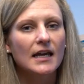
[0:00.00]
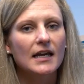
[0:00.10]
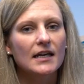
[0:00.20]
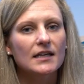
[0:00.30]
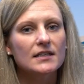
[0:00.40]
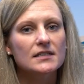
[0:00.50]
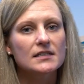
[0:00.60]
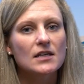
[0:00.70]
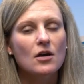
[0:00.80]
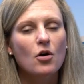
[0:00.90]

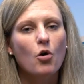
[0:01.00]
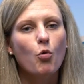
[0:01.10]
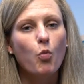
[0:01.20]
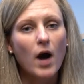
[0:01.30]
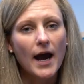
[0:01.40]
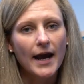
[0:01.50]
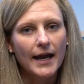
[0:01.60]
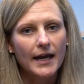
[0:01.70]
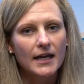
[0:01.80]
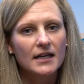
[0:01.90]
is
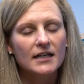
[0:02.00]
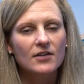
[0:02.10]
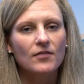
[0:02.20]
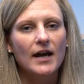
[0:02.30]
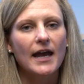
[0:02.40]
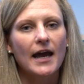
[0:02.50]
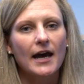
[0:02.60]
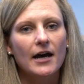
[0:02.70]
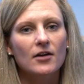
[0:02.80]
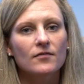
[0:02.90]
why, if I
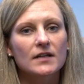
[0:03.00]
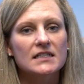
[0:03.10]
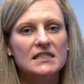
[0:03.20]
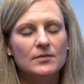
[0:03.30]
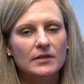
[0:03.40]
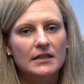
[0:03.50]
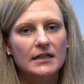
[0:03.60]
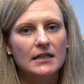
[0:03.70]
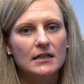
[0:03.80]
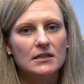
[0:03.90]
have a
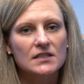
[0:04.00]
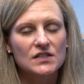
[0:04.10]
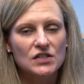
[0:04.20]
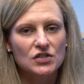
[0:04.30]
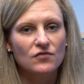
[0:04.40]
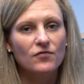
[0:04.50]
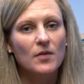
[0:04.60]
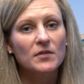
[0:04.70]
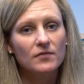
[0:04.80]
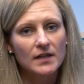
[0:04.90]
disability decision
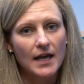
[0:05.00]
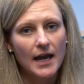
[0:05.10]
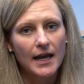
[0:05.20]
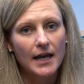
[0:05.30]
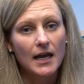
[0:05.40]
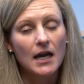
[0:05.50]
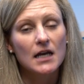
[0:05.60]
from the VA,